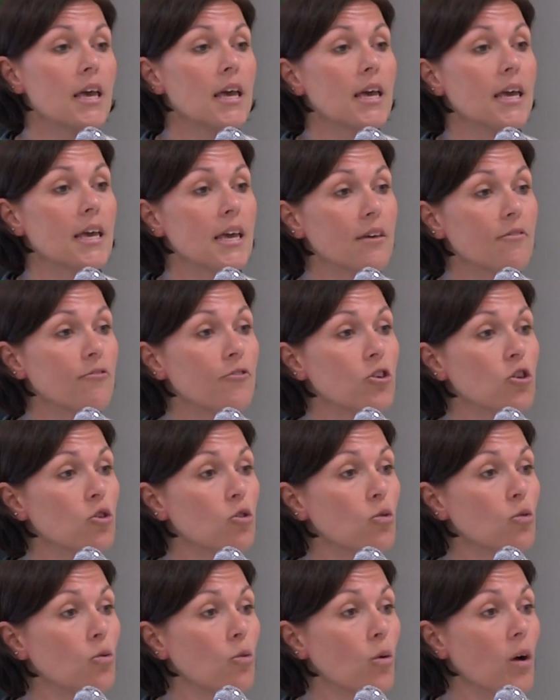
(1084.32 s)
If
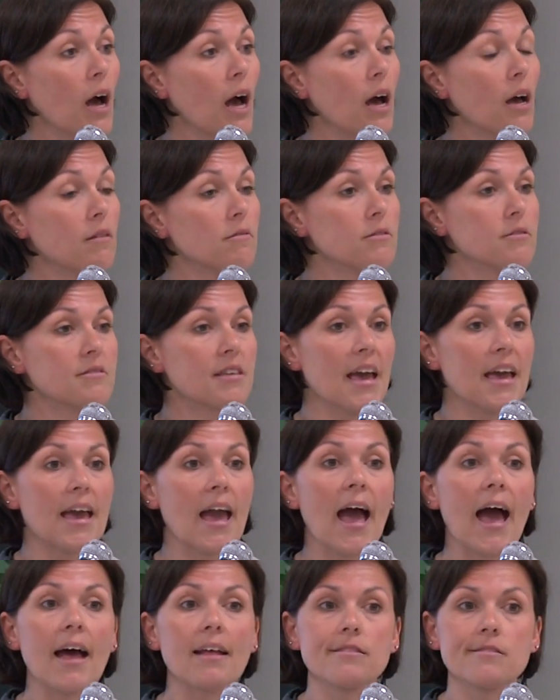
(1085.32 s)
you, say,
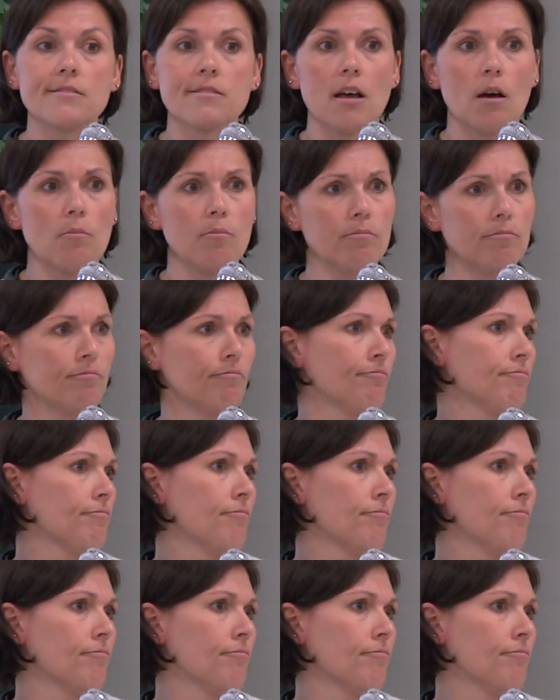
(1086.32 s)
had some